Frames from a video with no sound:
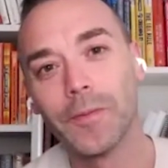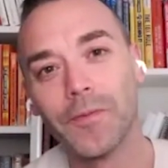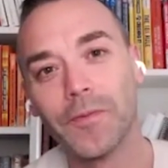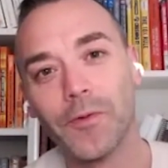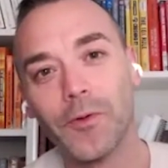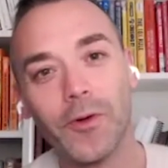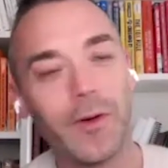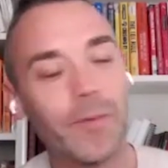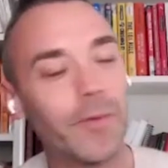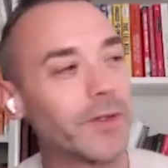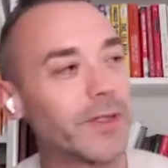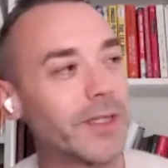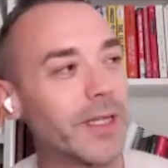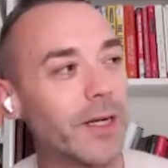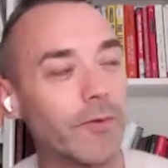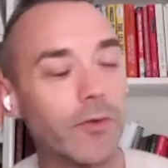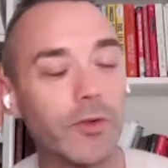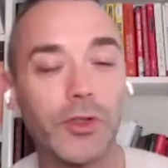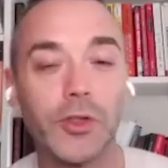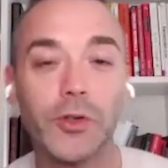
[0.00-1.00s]
40%
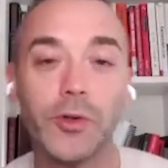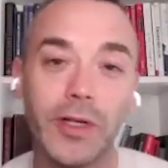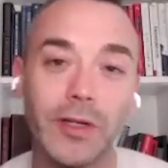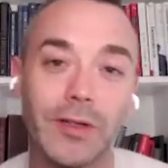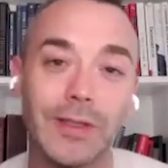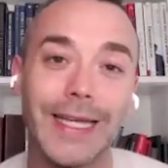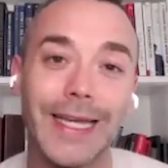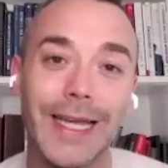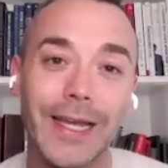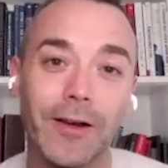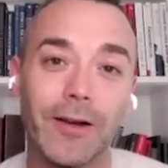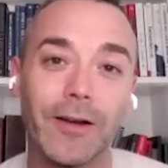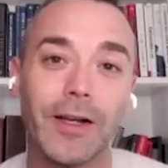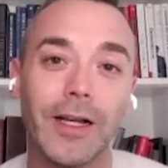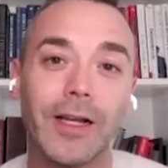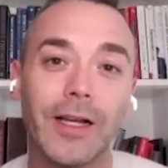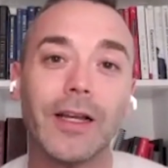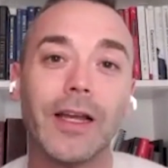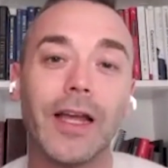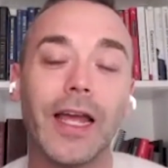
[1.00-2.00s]
over 2 years later,
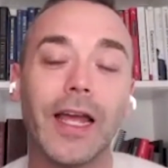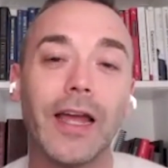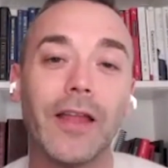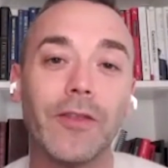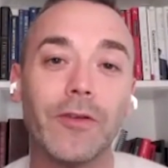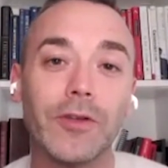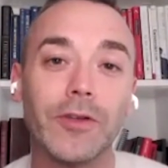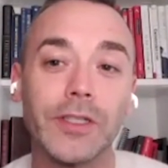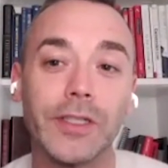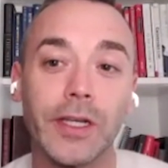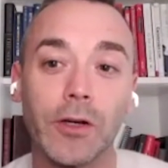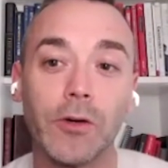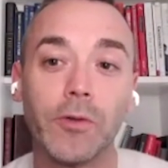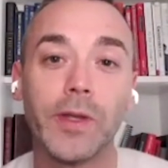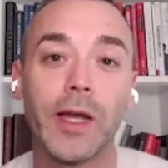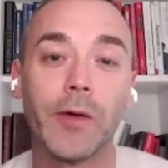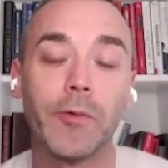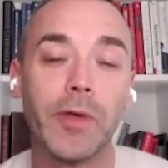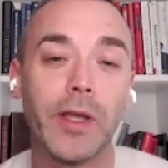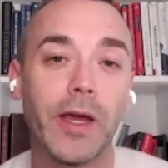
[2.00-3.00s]
and they're just like, oh
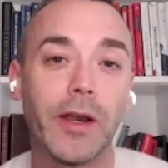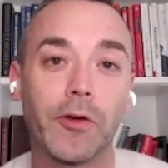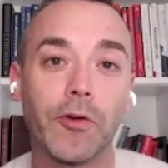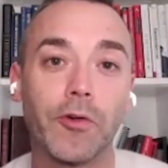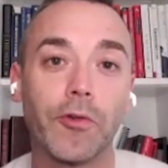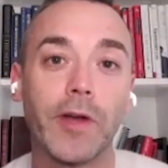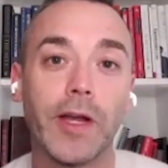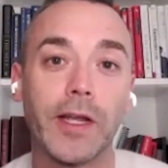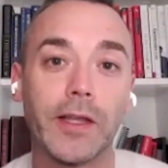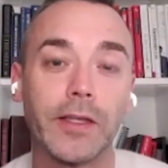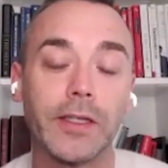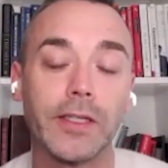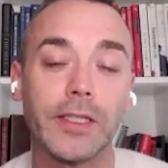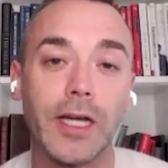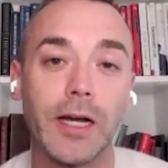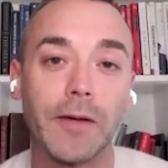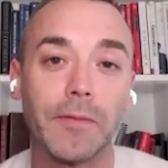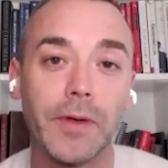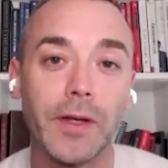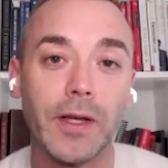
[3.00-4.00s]
yeah, we got to crank this
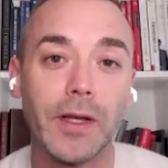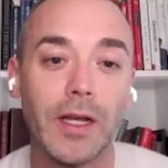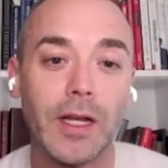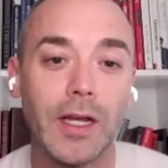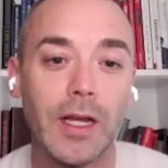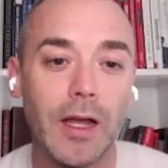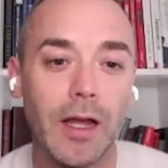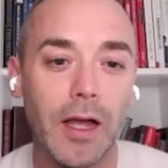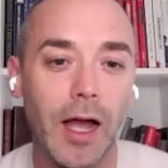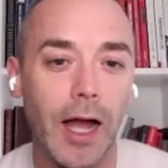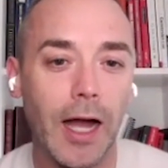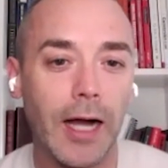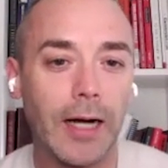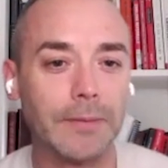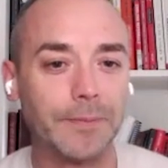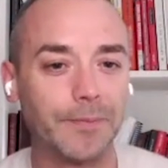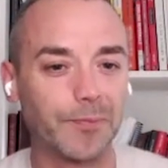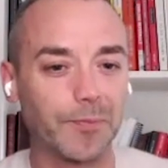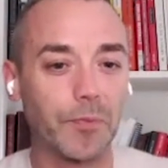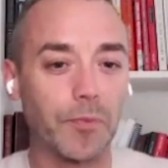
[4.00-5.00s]
up.
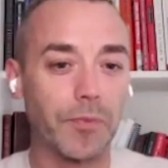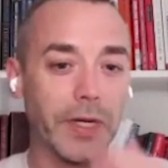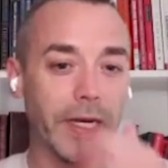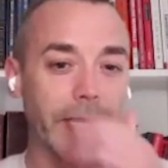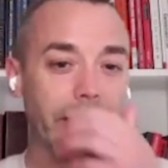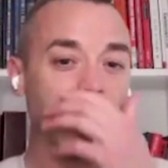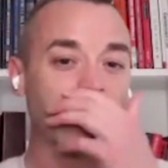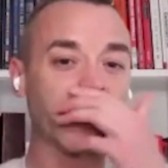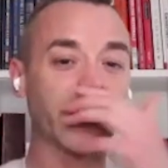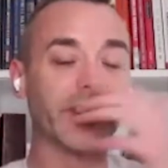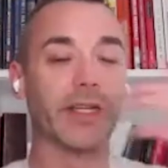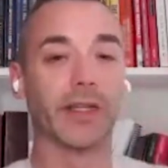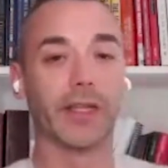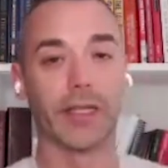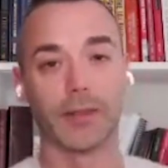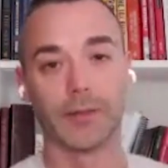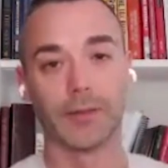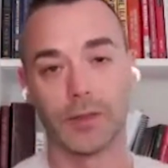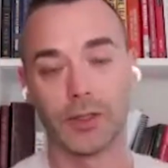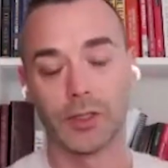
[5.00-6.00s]
But interestingly,
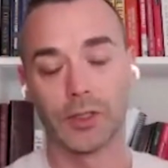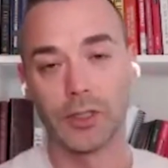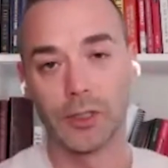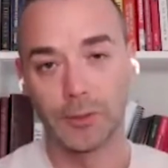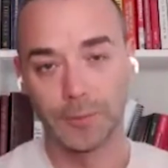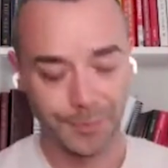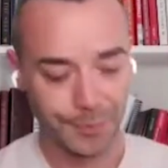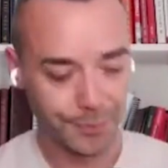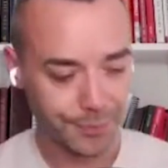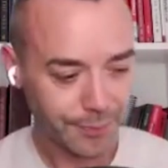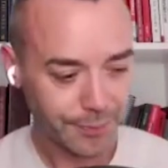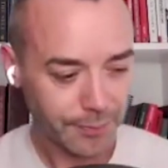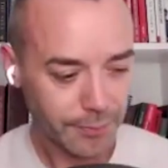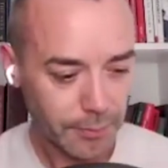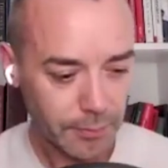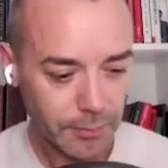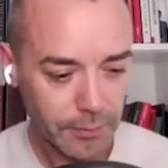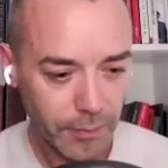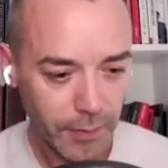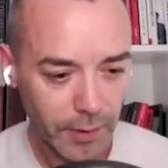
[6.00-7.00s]
so
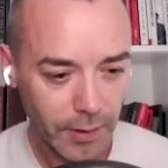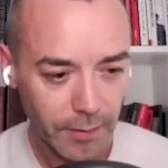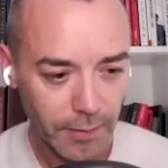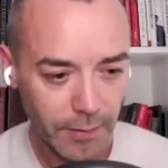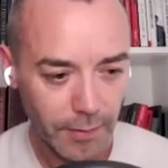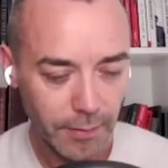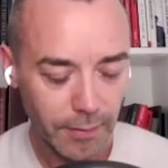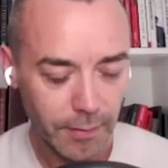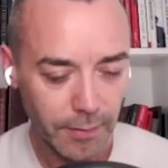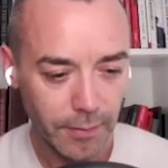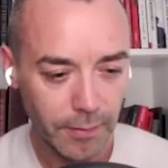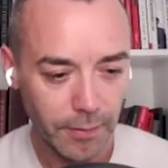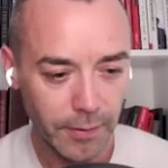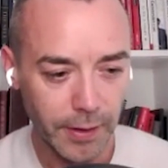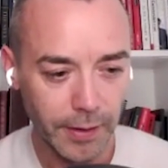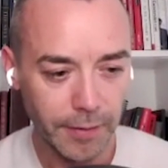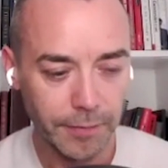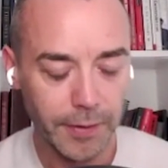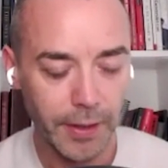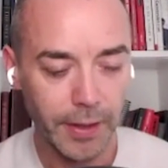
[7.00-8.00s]

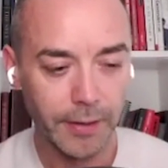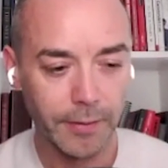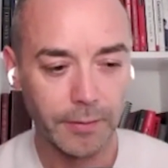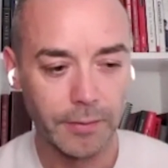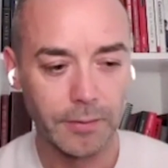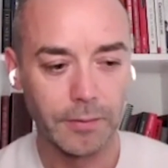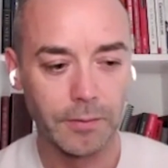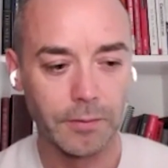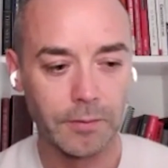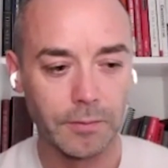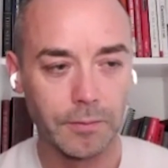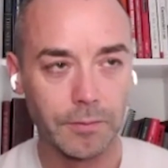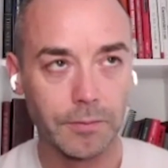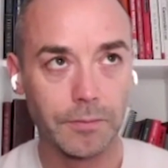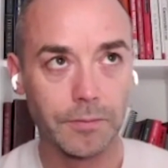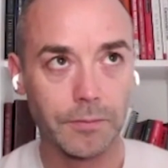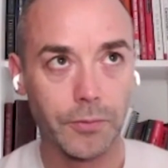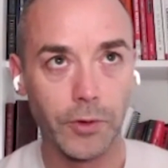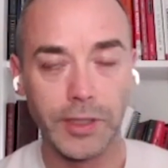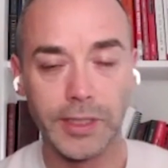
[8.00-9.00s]
they've done
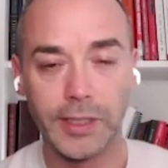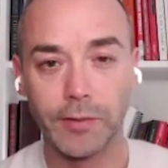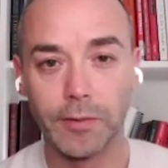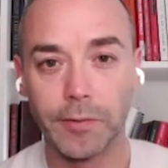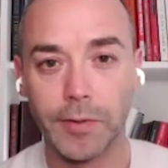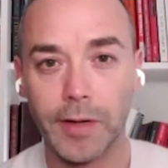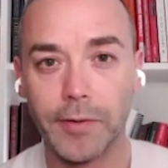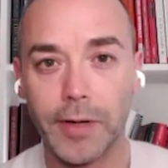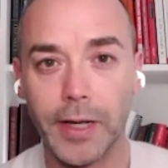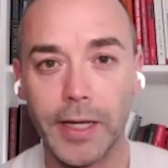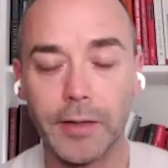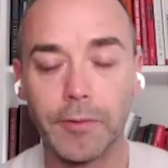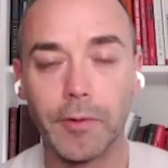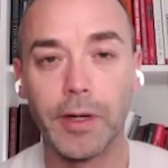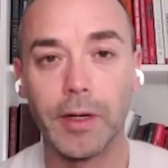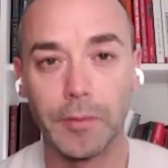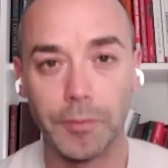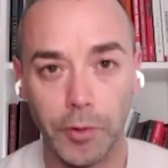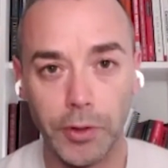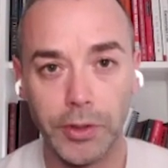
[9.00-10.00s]
0.75 hike,
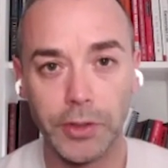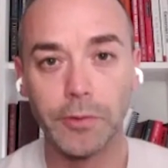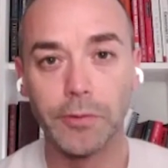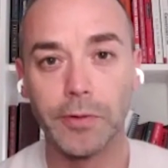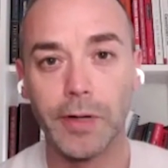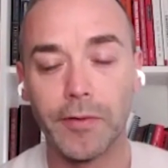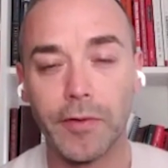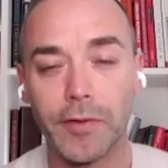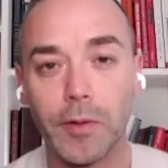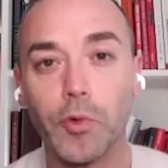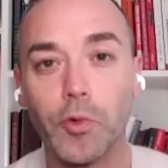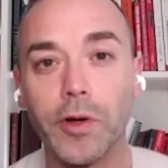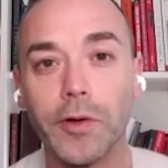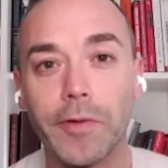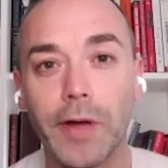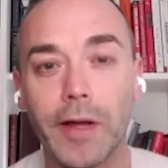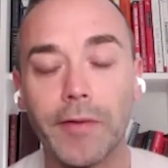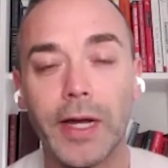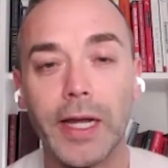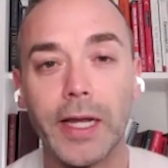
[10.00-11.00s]
right? A 0.25 and a
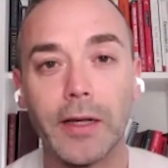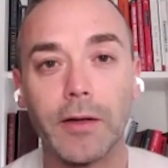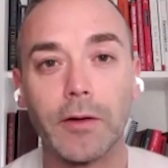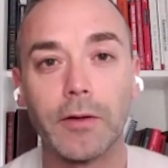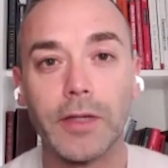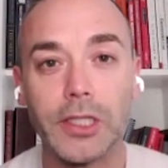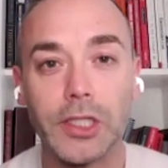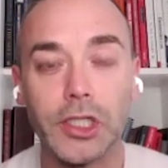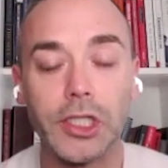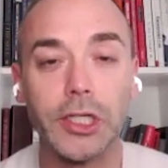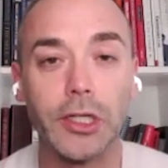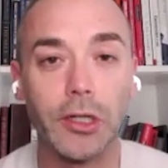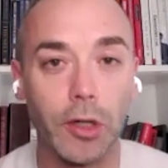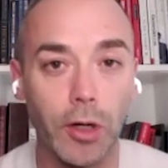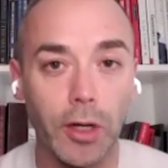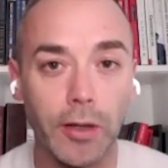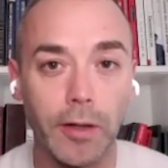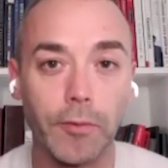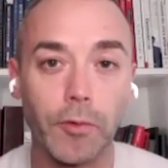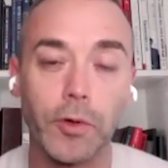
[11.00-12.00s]
0.5 hike this year.
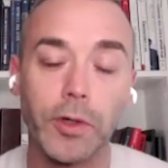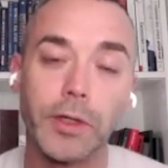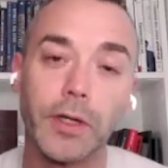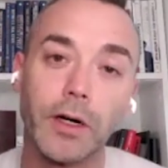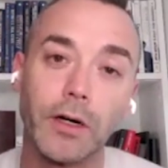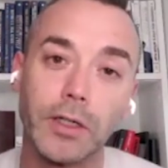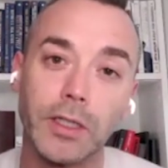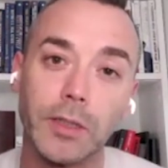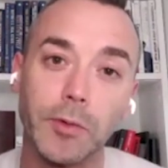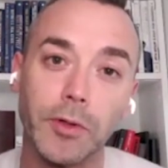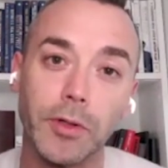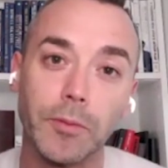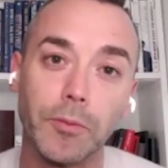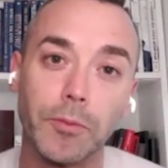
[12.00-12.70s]
They've already talked about the